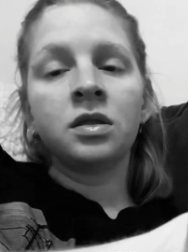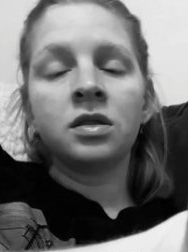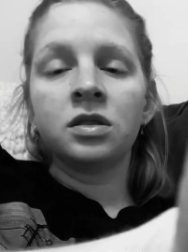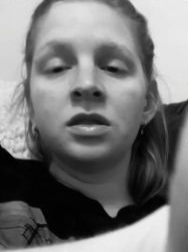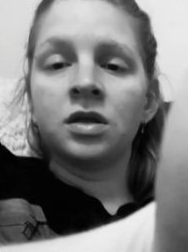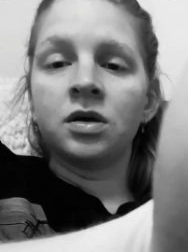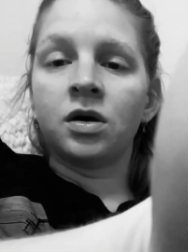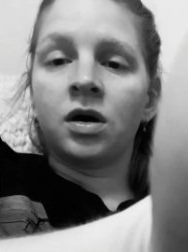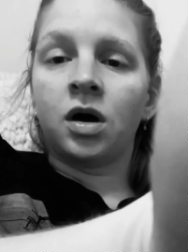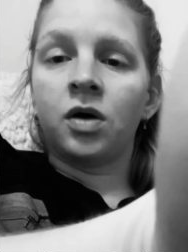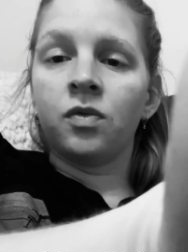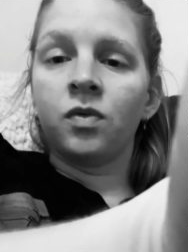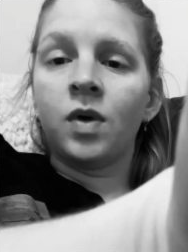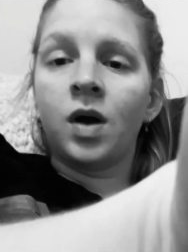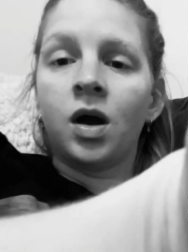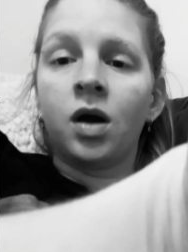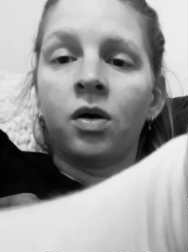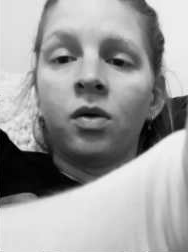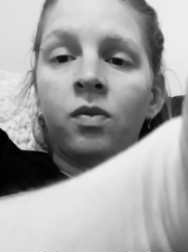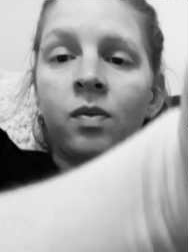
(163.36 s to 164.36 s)
the
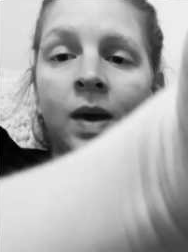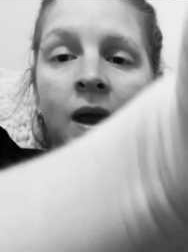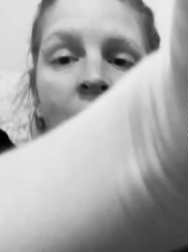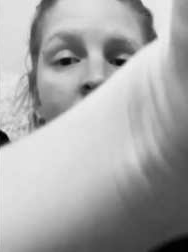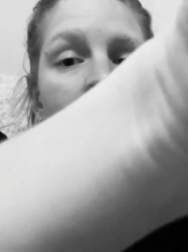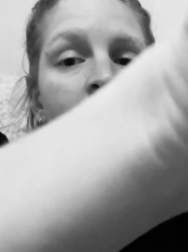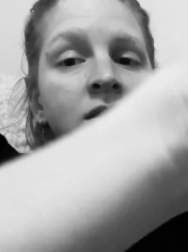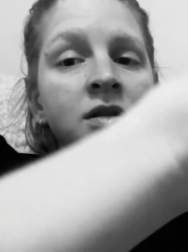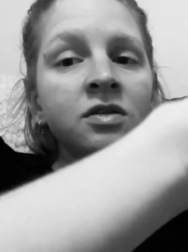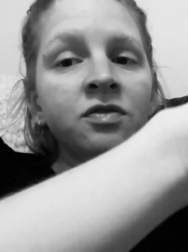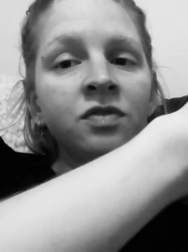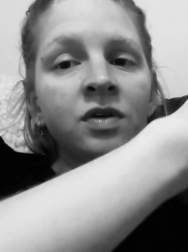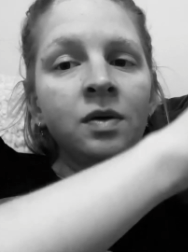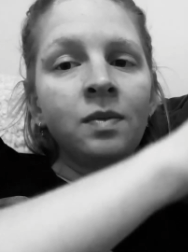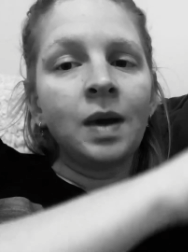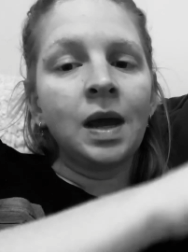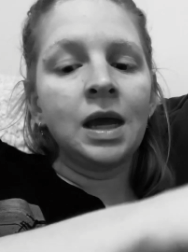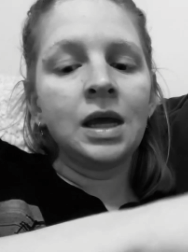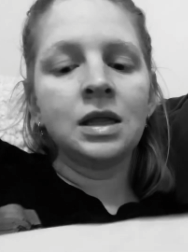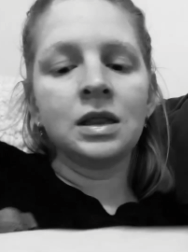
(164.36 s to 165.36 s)
wrong way on the
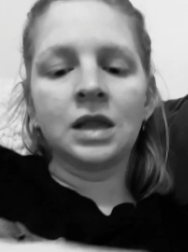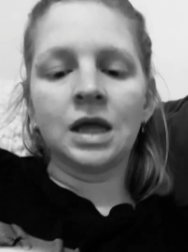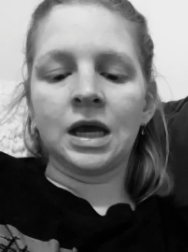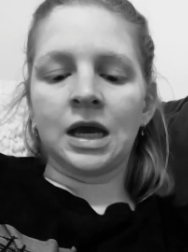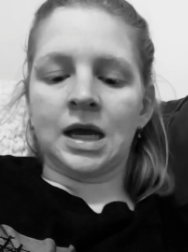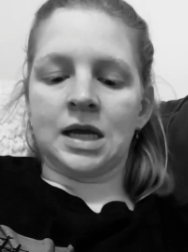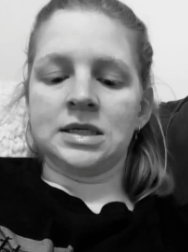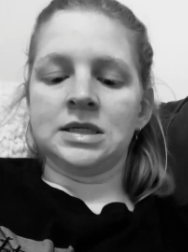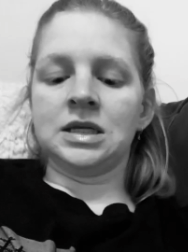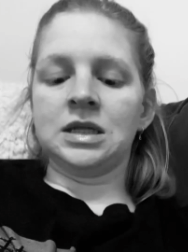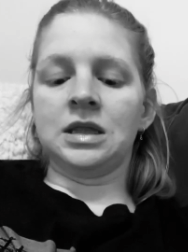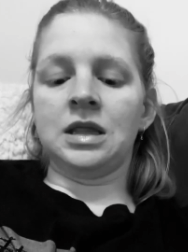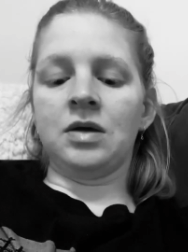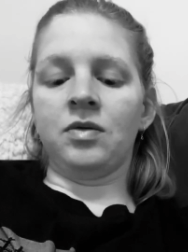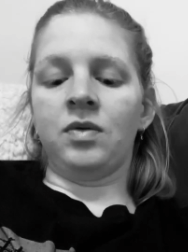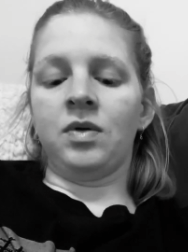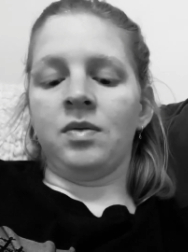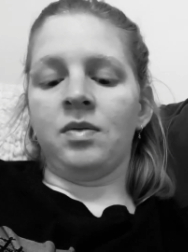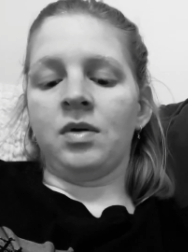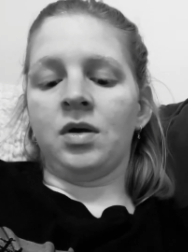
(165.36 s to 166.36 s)
freeway. Like I said that
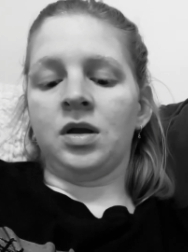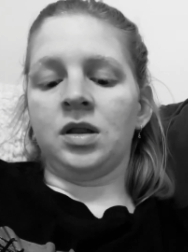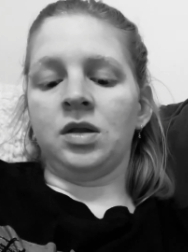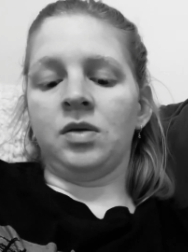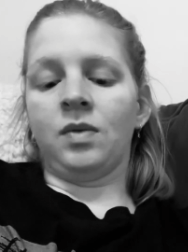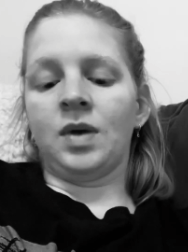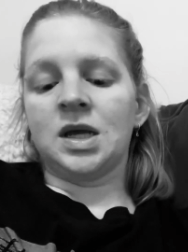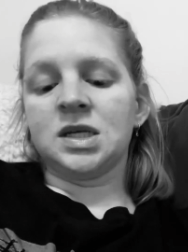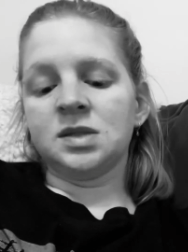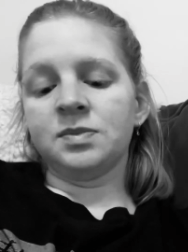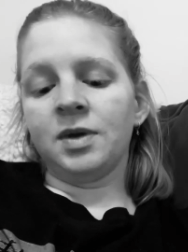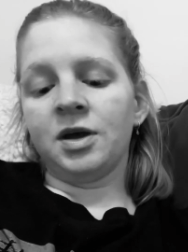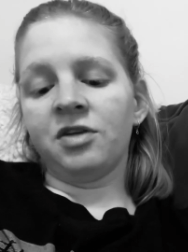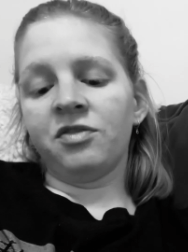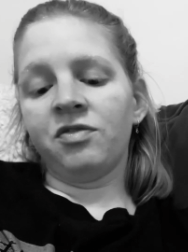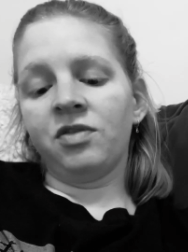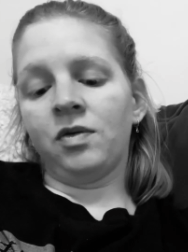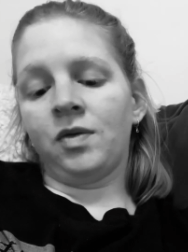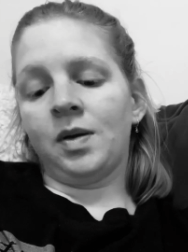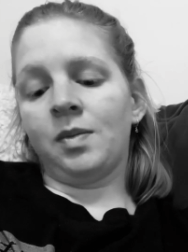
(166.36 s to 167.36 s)
we were on the westbound
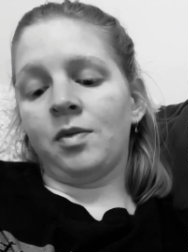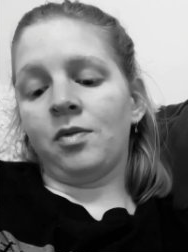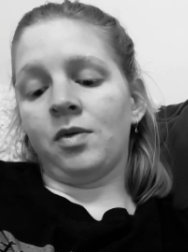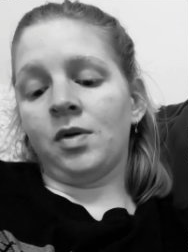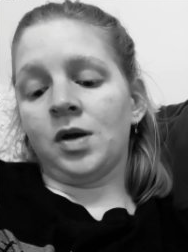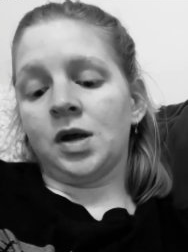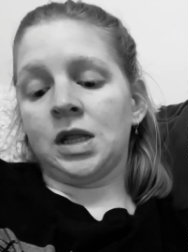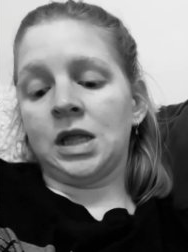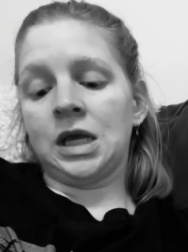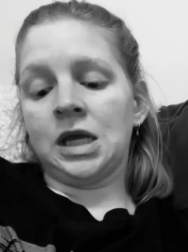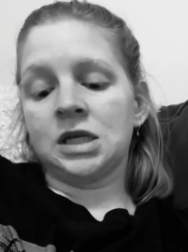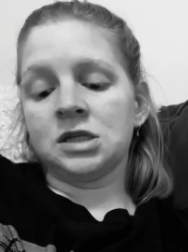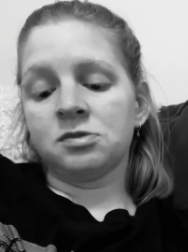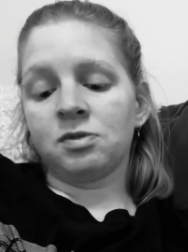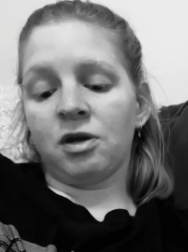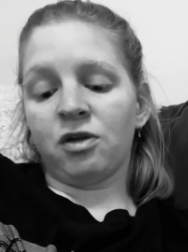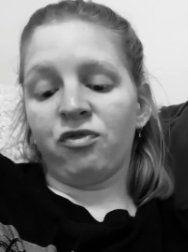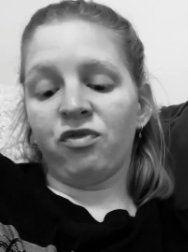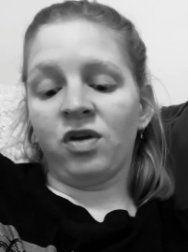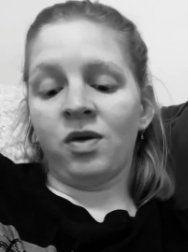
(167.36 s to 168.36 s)
freeway, but we were on the
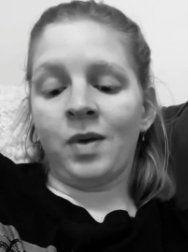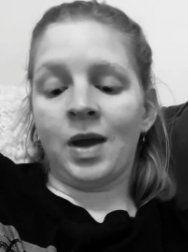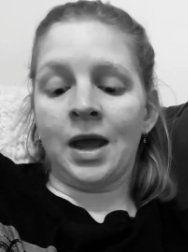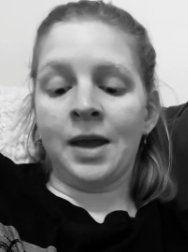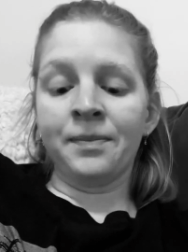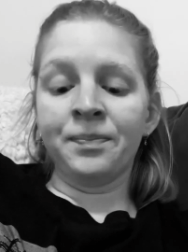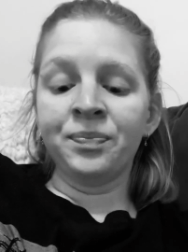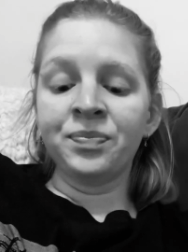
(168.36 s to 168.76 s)
eastbound freeway.